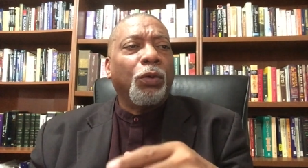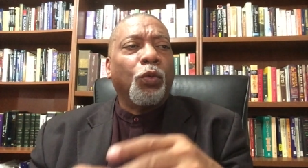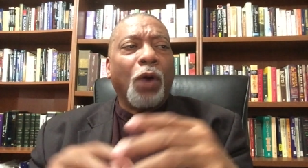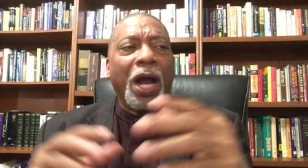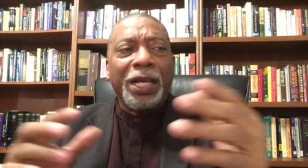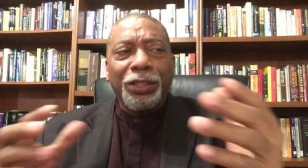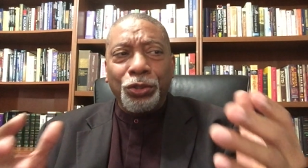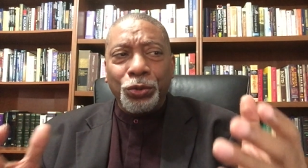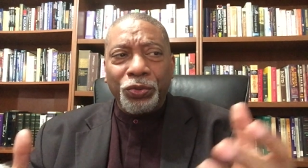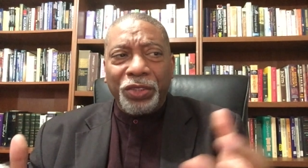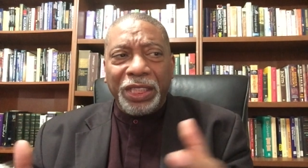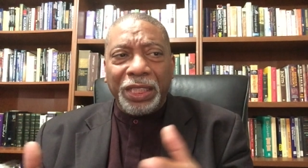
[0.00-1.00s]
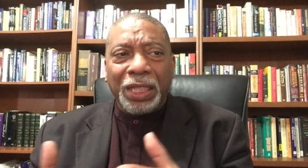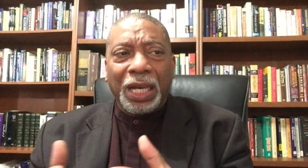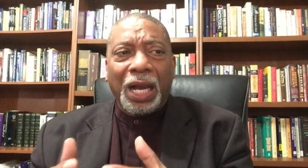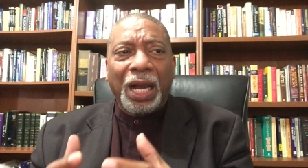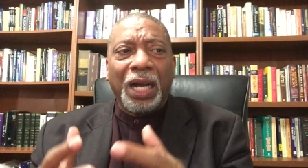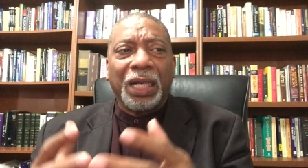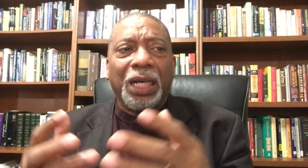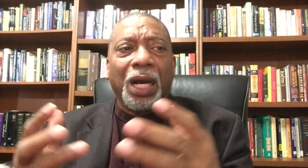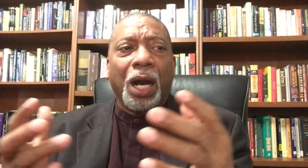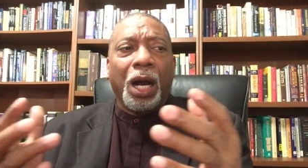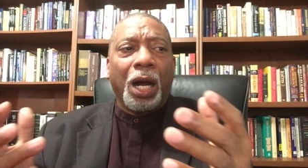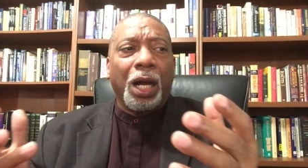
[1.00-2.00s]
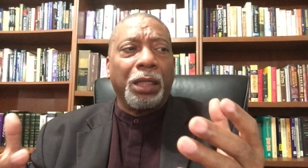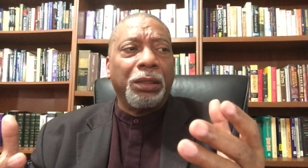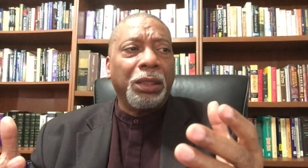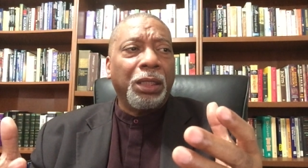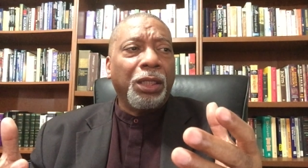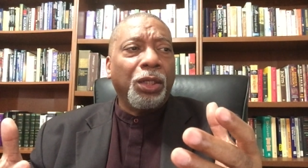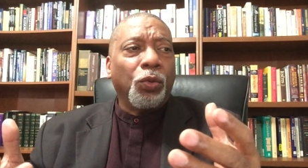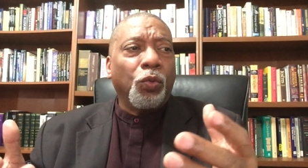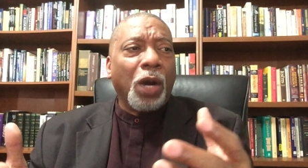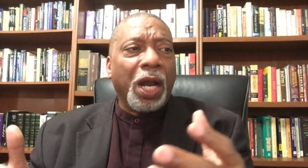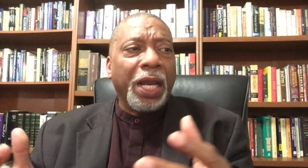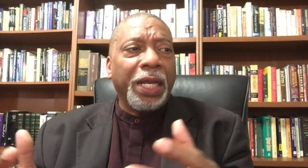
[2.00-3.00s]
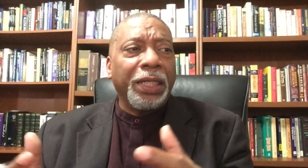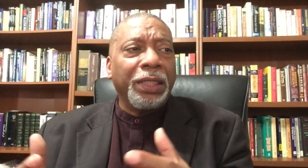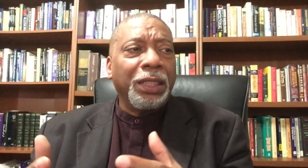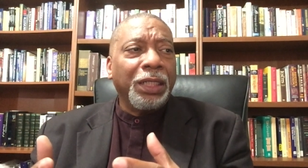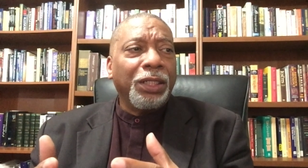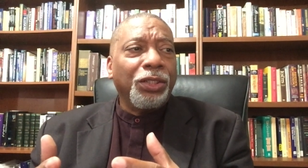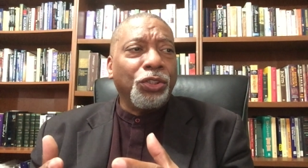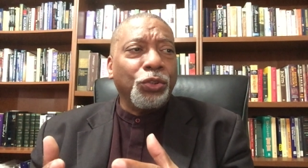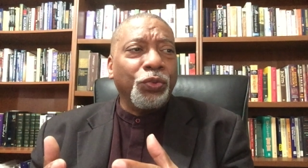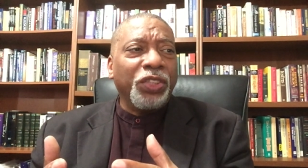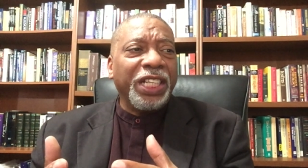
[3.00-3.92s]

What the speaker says: why do the Haggah, why do